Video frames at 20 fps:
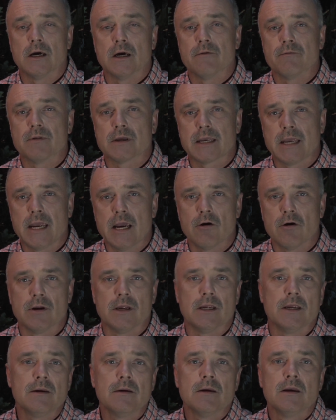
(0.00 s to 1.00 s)
of the
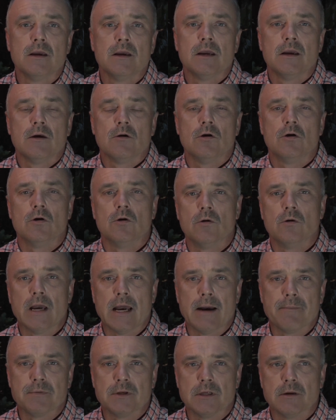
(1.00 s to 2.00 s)
county, who
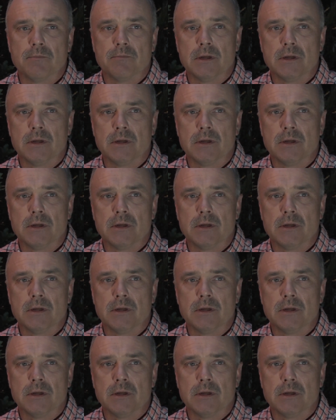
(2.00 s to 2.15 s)
happened to